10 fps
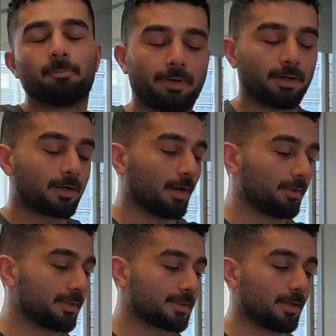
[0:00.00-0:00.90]
empirical
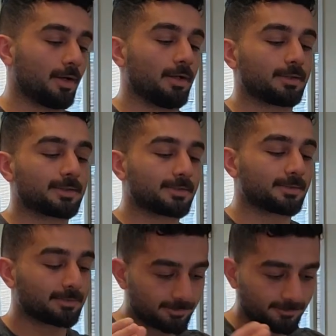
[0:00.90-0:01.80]
results.
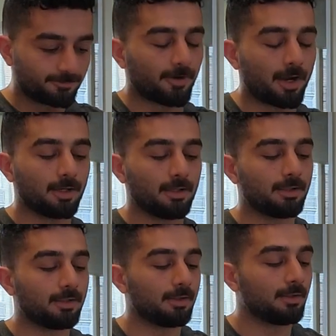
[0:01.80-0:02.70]

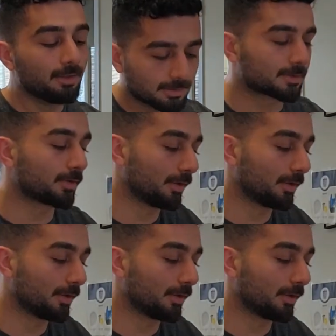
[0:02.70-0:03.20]
Finally, let's go